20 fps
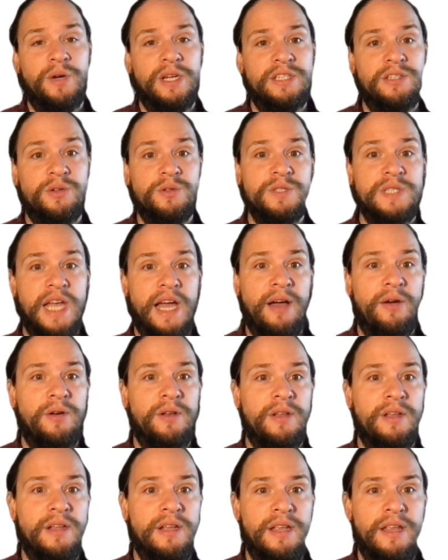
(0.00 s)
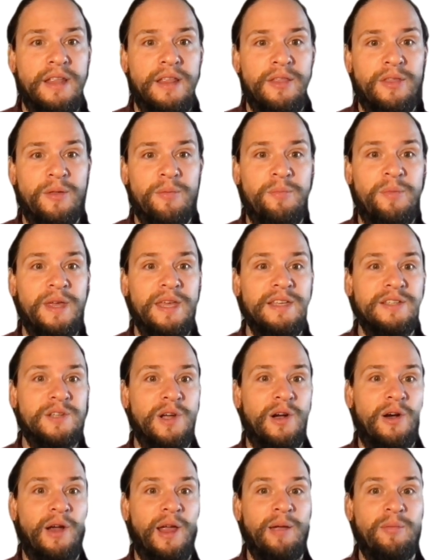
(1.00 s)
it turns out the bees
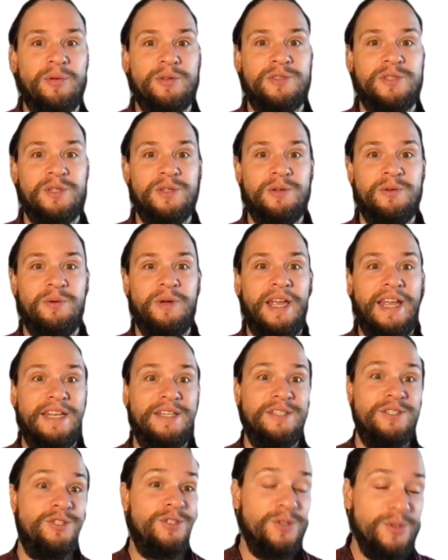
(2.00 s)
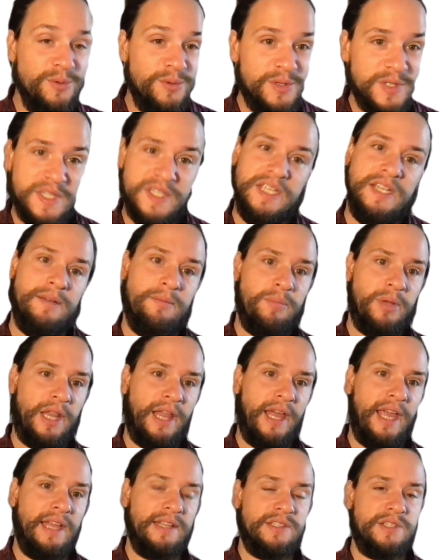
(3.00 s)
are able to induce
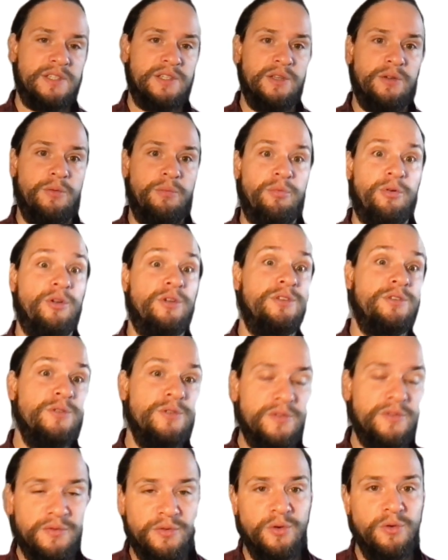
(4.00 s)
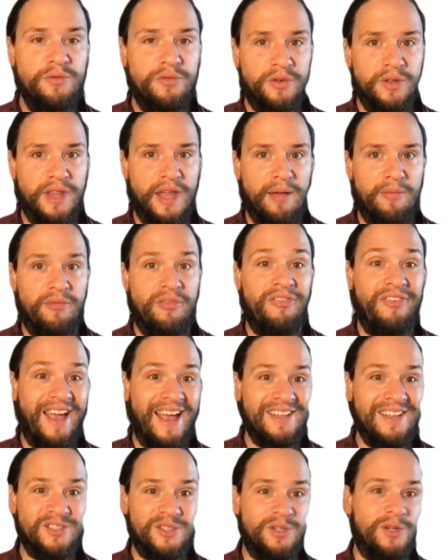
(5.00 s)
plants to produce food for them
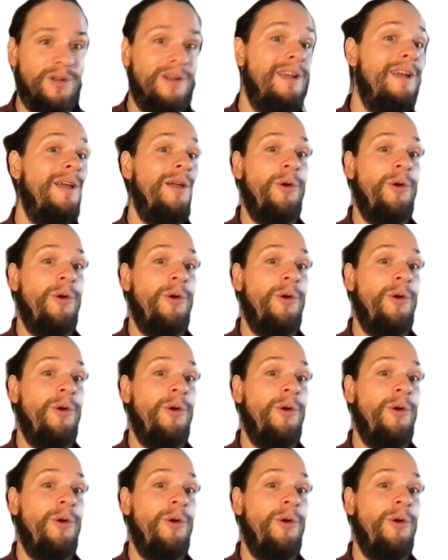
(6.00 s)
faster